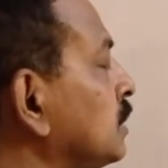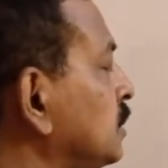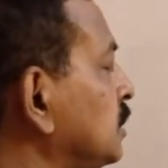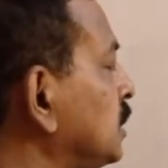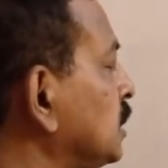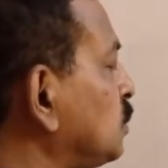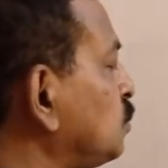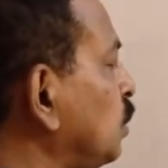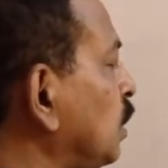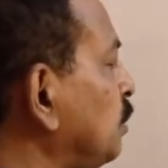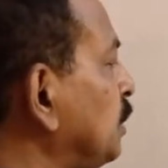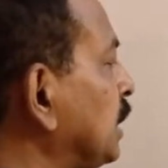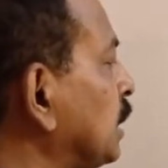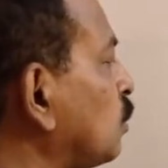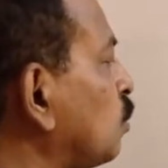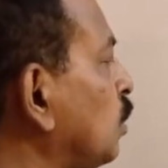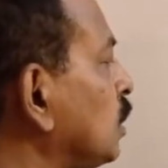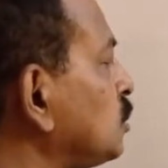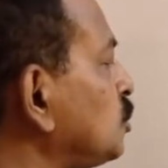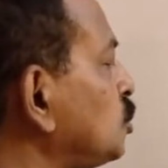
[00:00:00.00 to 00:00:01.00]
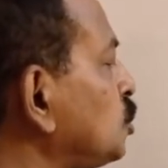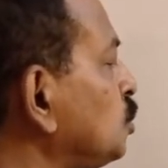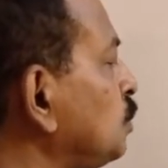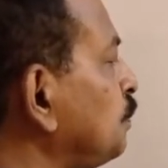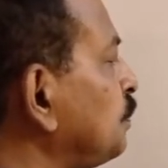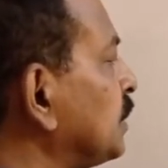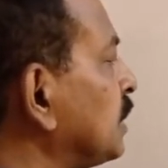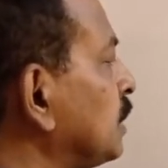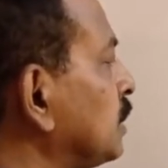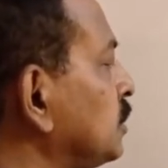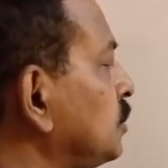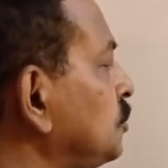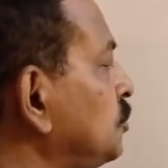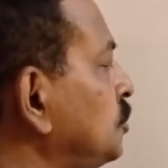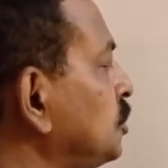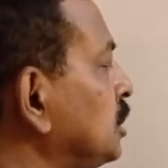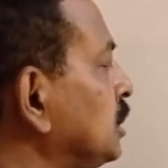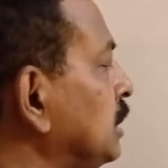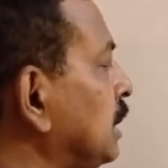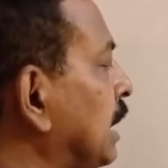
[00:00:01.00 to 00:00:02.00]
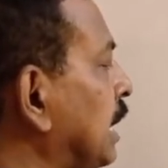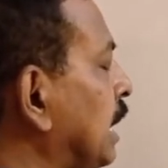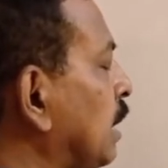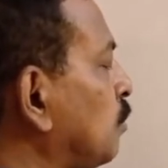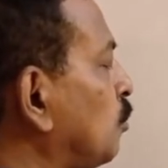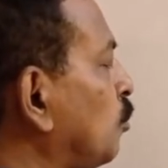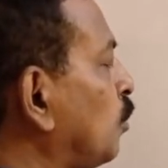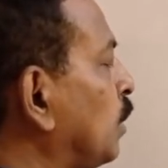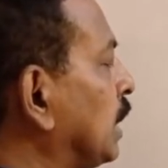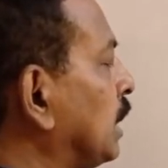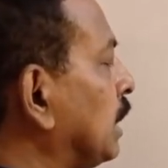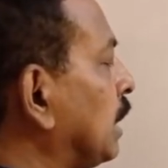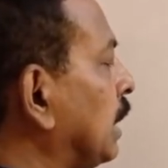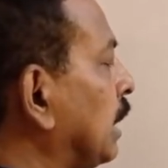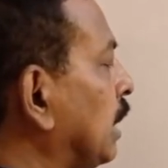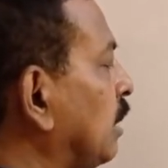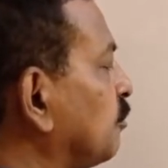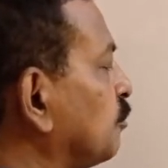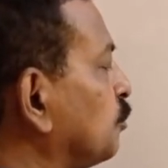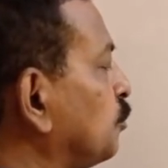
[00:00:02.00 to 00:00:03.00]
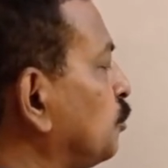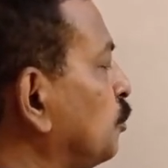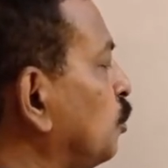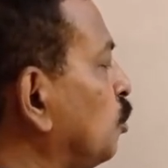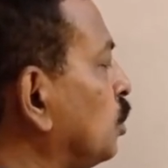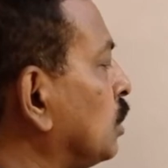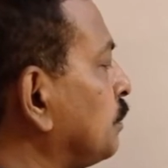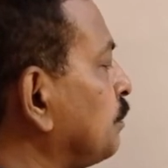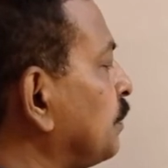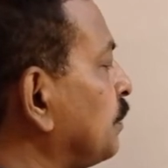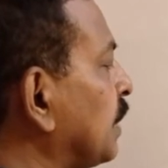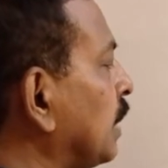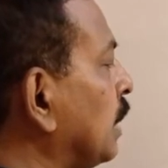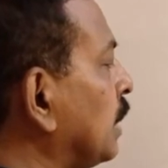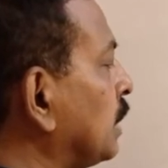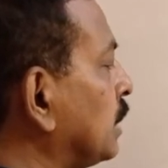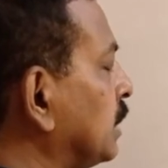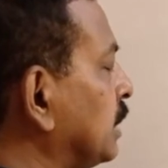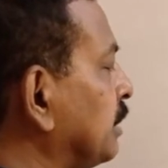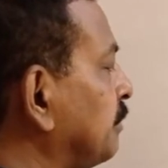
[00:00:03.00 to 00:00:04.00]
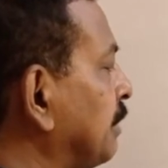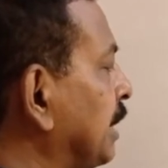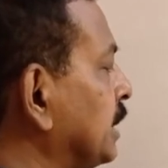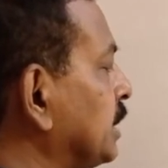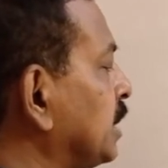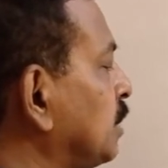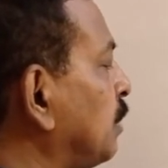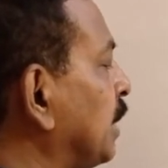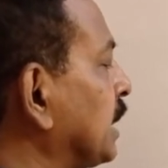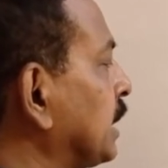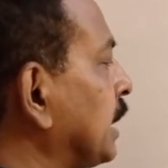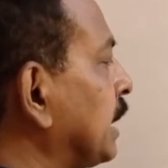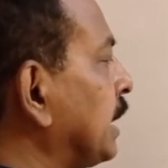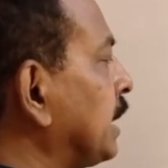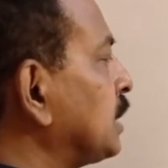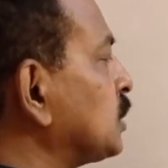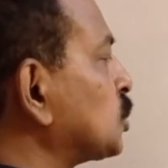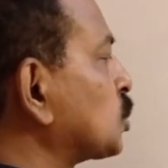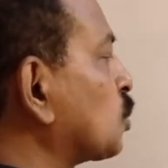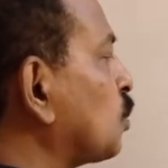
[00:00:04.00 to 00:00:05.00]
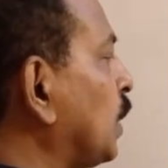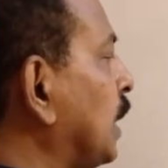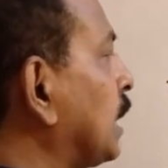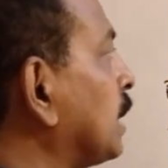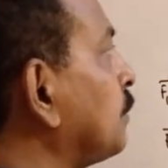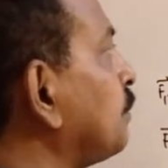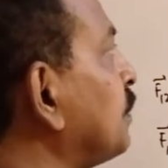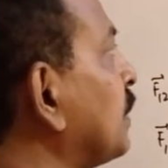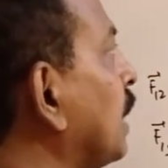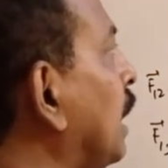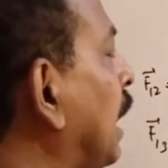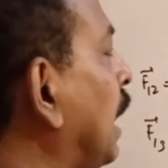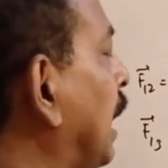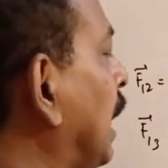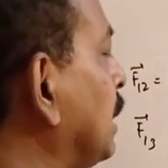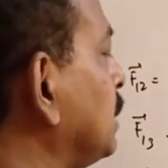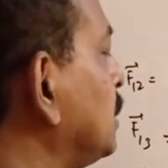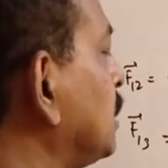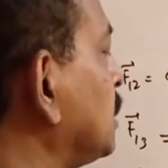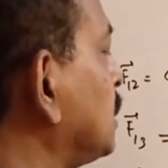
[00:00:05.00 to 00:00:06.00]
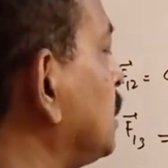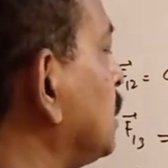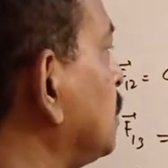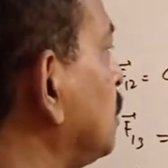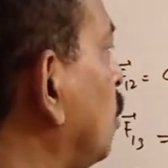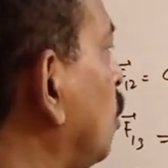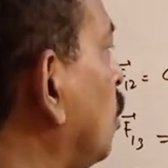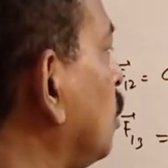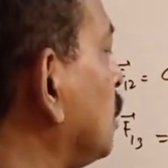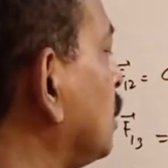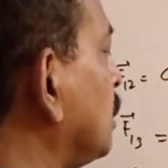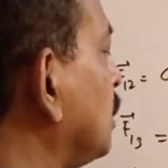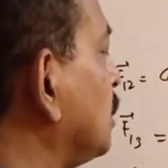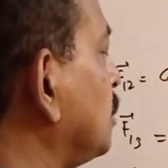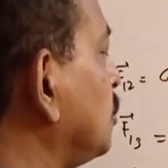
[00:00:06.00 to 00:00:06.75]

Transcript: this will be equals to G M1 M4 divided by A square, and this is along